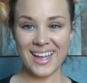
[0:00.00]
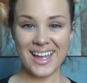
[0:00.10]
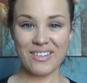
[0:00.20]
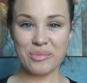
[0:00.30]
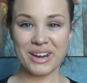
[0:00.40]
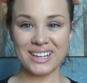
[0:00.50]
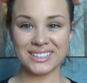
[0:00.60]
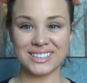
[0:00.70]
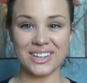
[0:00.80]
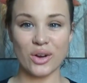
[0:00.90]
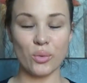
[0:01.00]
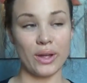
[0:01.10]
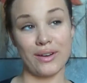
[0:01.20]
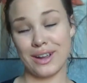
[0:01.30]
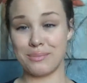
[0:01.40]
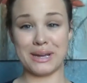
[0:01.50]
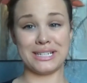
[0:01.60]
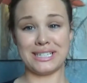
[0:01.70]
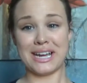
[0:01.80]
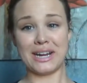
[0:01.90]
Hey everybody, so we are in
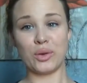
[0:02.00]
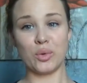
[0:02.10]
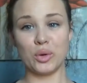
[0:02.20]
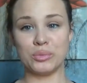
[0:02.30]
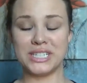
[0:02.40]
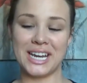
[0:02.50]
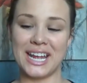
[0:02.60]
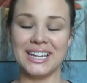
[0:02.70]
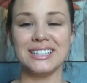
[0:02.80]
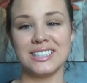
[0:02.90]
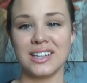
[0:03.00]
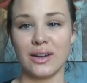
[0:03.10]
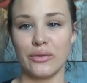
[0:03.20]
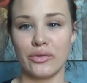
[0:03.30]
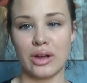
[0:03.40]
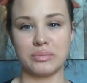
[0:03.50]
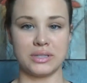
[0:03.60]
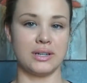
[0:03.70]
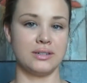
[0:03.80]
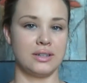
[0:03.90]
my dining room today instead of
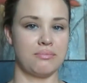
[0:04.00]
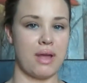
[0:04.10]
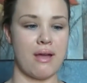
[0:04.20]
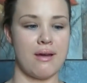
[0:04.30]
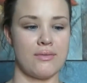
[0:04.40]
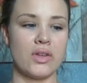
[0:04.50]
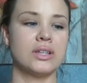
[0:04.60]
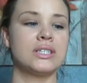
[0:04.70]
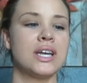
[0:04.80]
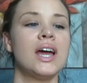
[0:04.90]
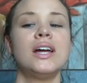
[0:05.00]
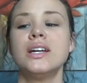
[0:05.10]
upstairs in my office.